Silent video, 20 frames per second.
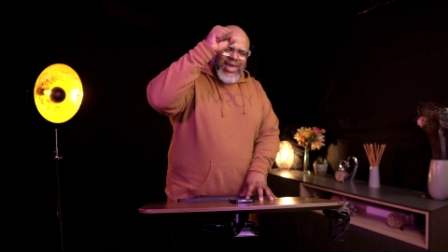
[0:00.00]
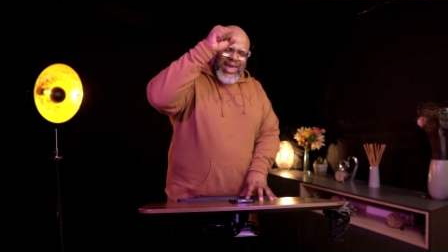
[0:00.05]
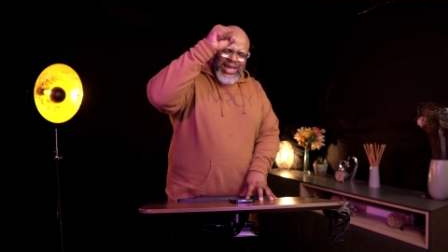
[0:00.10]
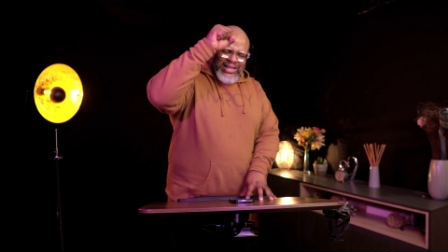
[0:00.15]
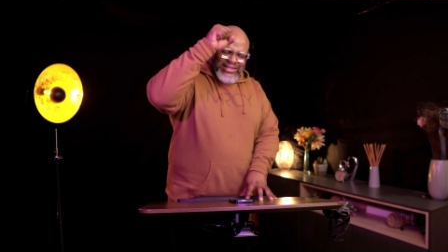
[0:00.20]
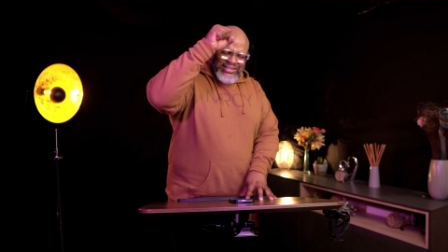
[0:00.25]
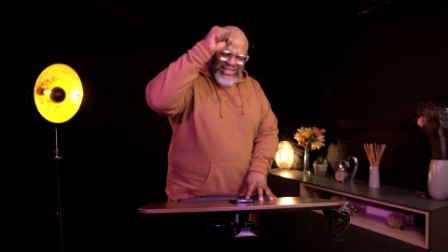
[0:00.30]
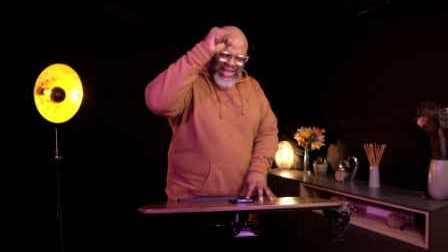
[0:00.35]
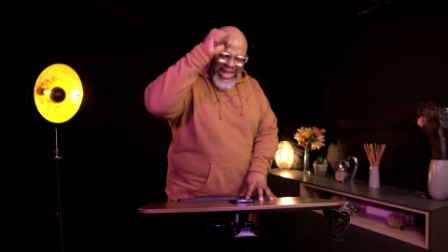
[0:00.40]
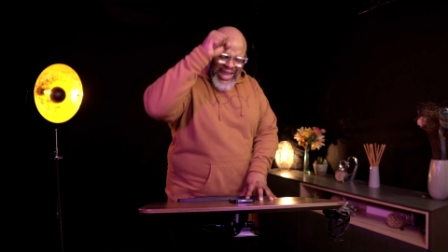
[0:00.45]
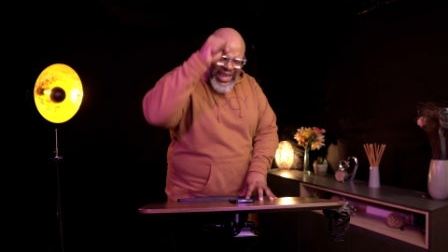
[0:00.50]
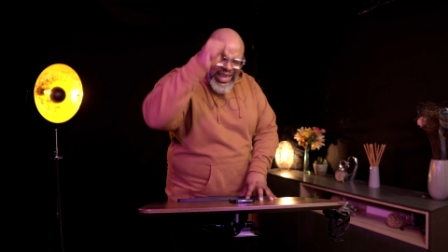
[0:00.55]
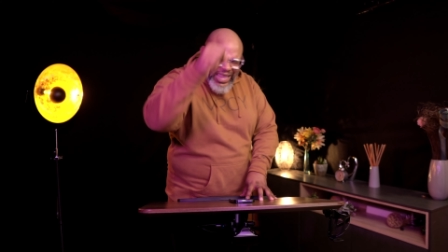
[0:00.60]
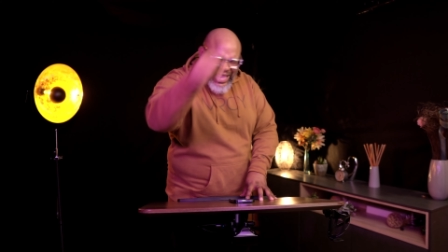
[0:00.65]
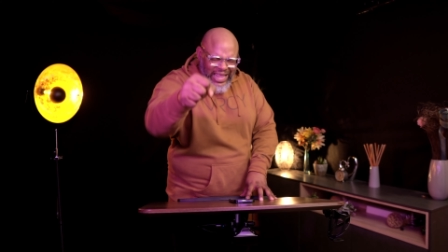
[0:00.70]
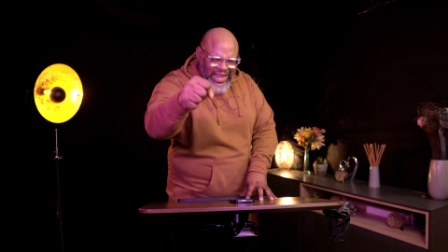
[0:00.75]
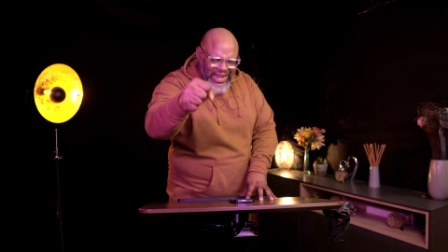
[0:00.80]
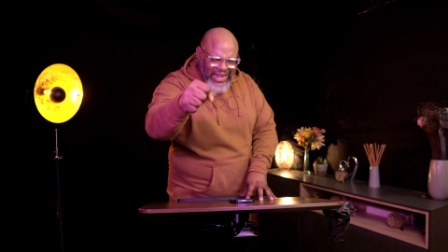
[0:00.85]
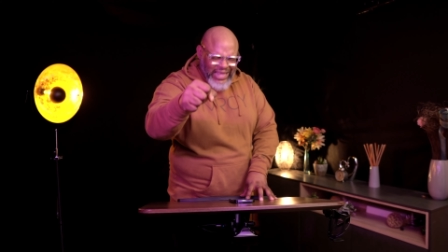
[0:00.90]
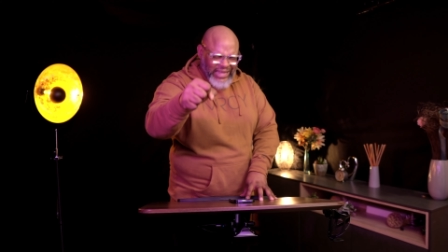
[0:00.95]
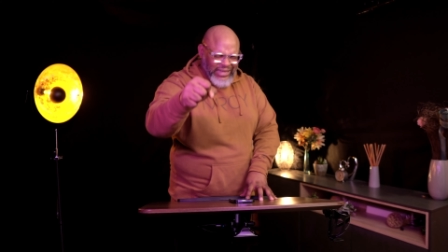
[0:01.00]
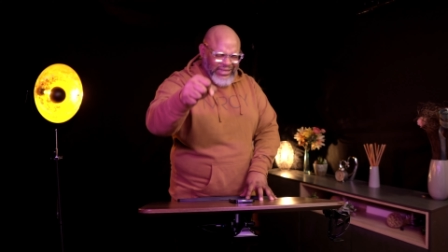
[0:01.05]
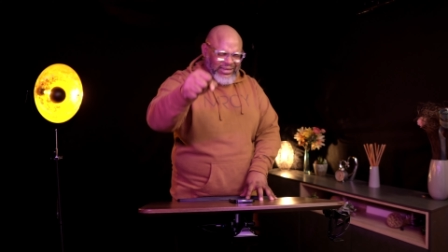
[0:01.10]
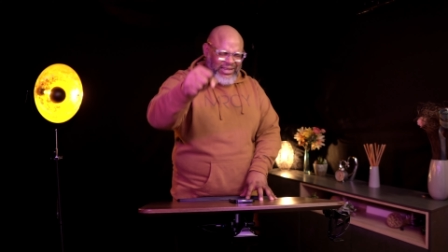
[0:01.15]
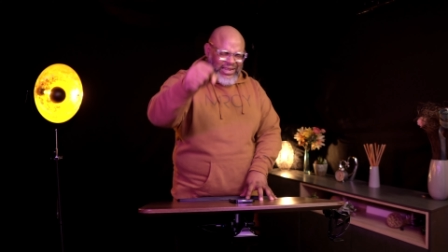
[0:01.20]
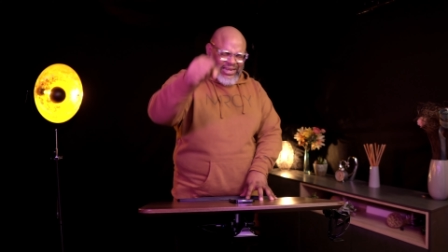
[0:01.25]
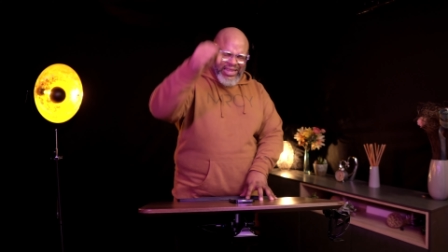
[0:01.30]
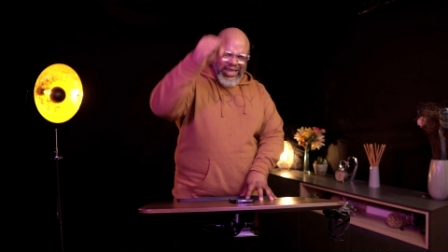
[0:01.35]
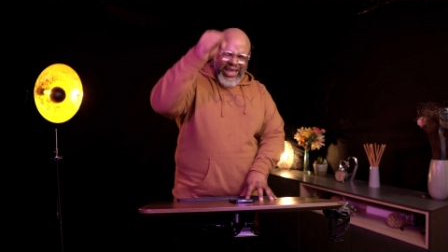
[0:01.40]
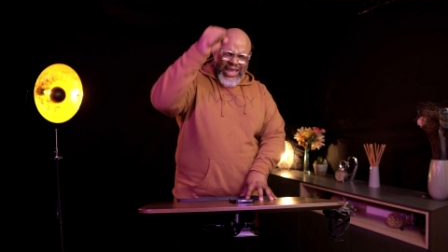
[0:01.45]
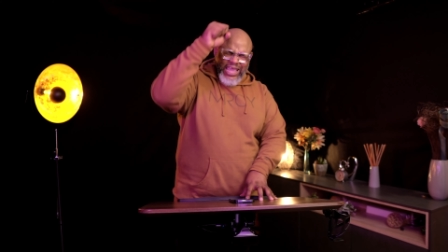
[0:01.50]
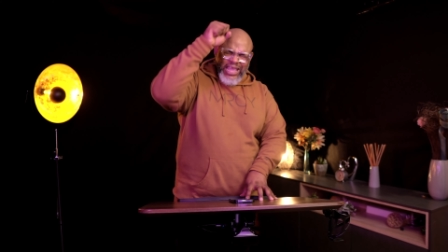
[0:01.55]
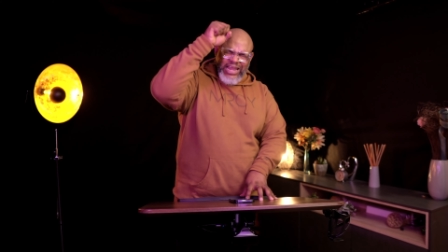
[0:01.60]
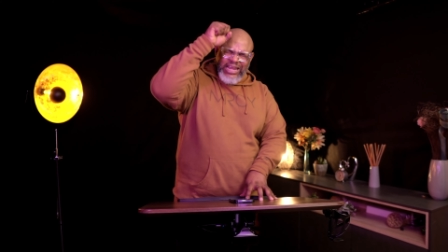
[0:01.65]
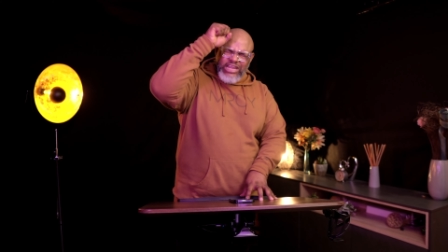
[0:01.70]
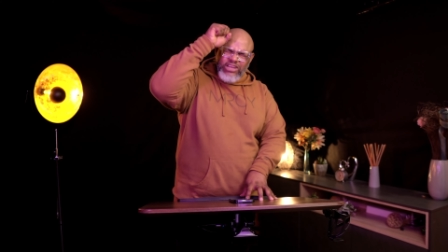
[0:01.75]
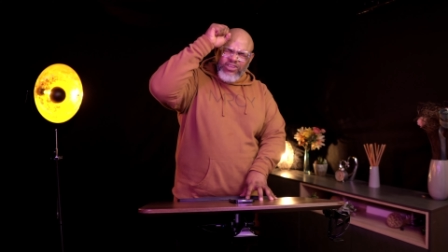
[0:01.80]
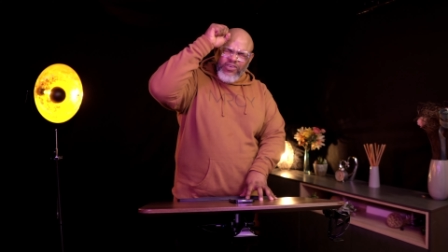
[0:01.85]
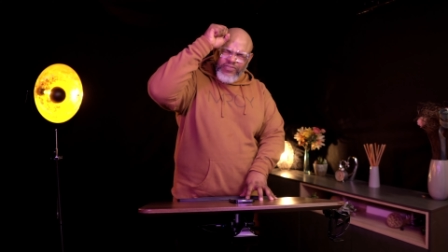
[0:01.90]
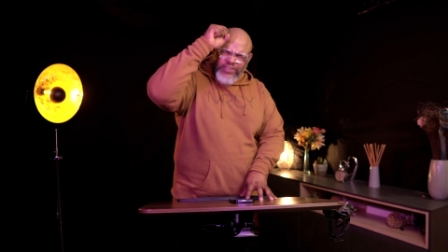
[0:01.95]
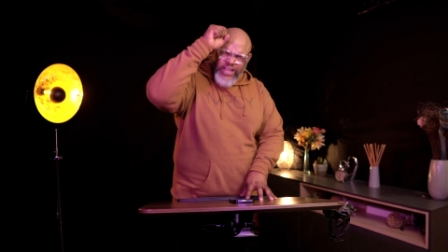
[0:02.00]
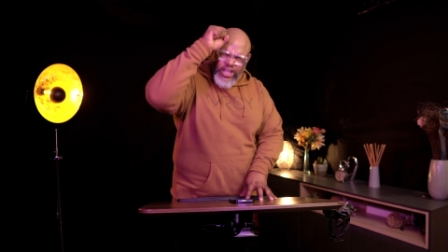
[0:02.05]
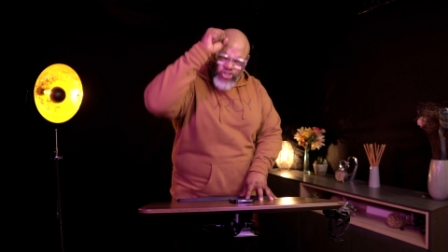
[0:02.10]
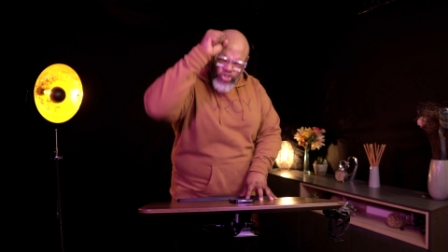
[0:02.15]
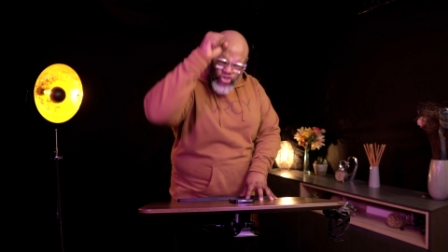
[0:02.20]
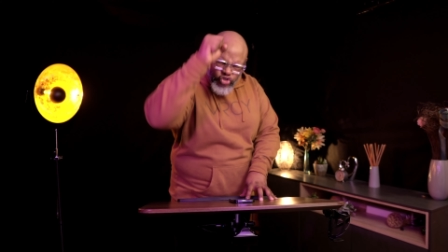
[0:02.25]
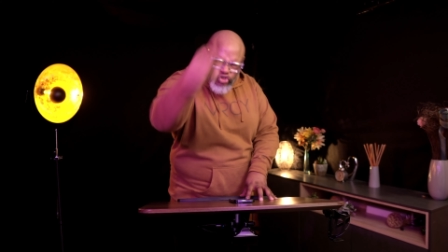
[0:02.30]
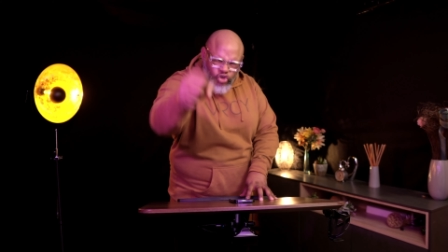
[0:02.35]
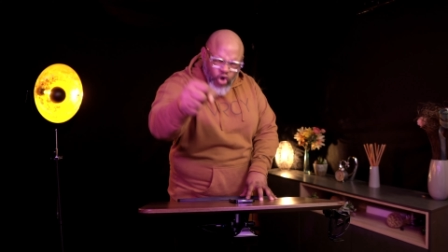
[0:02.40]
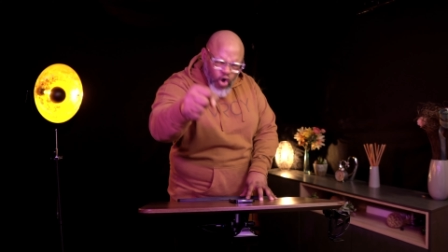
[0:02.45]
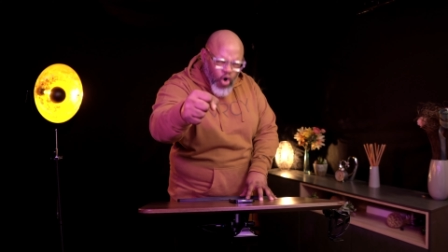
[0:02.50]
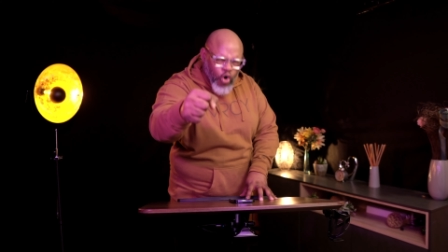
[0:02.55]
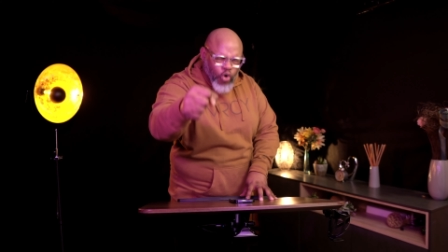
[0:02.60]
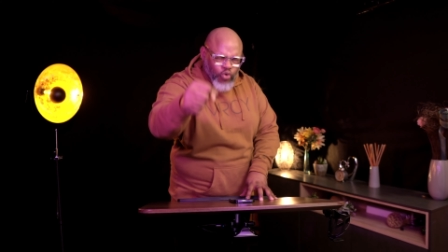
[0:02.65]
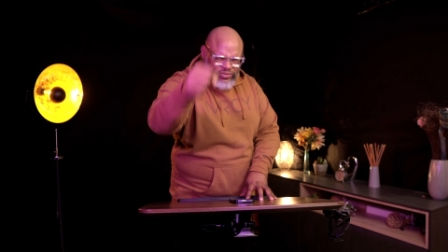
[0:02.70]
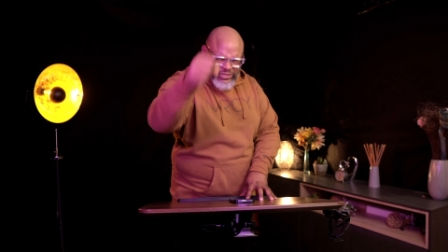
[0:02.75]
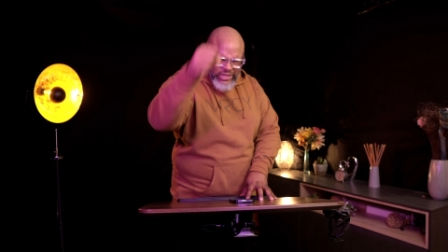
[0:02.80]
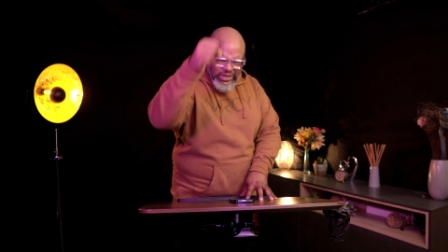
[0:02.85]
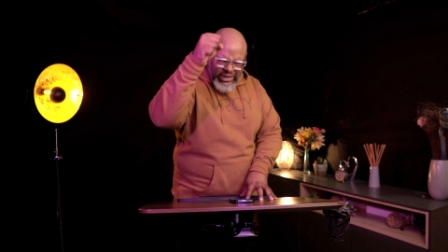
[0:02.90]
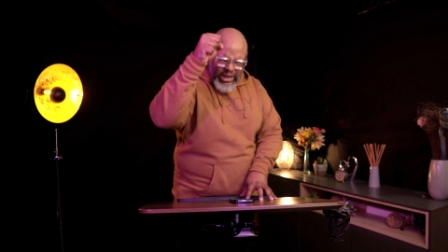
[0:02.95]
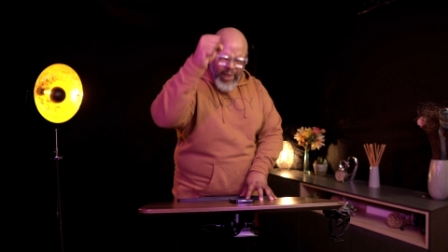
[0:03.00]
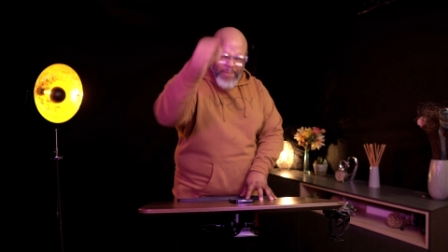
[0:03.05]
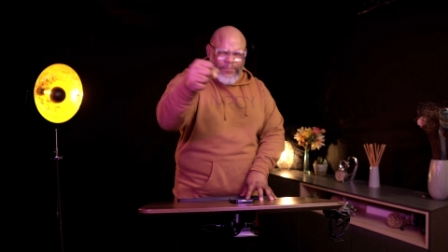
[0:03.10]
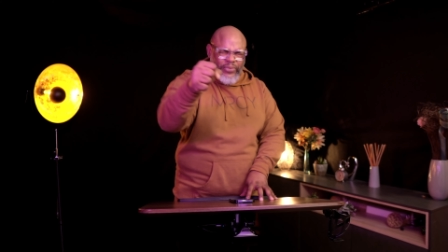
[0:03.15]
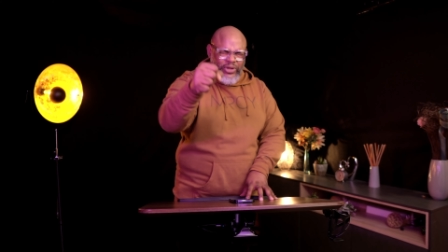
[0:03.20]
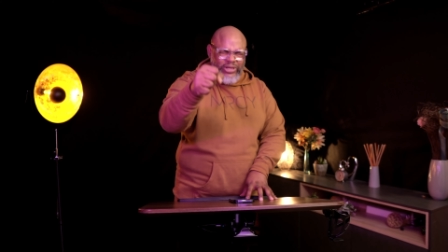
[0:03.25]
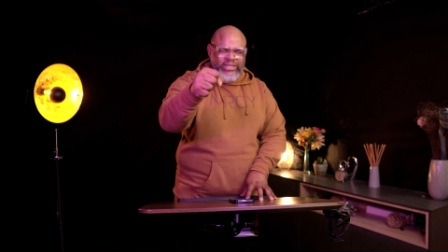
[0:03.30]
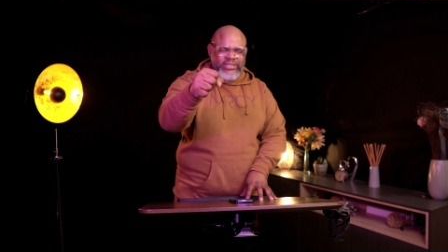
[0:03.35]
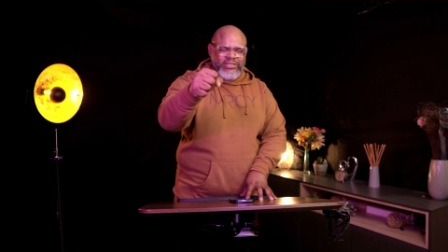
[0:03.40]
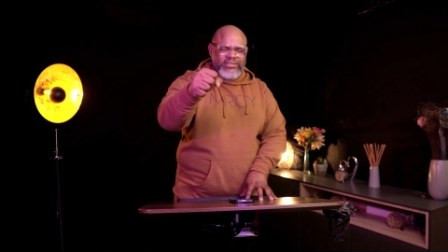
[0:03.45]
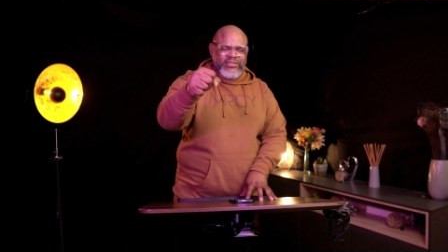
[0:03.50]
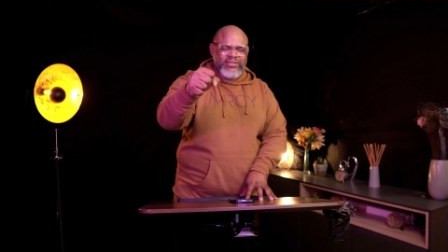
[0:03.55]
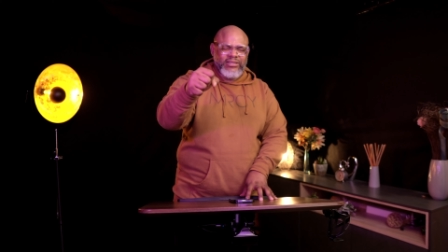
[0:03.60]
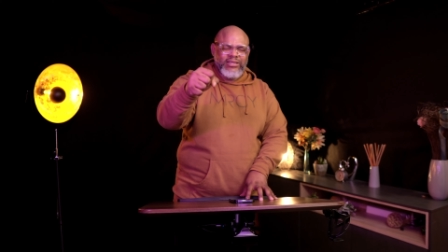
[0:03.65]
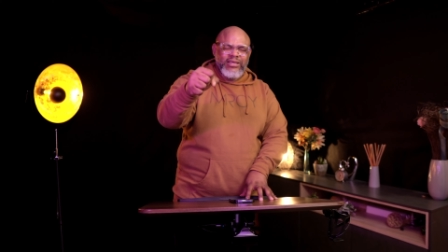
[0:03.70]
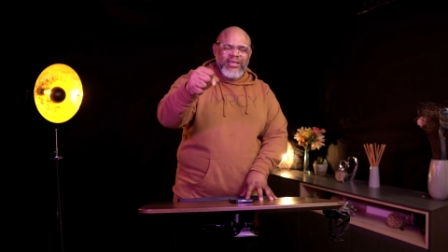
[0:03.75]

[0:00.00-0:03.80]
and their healing and the healing of their souls and their bodies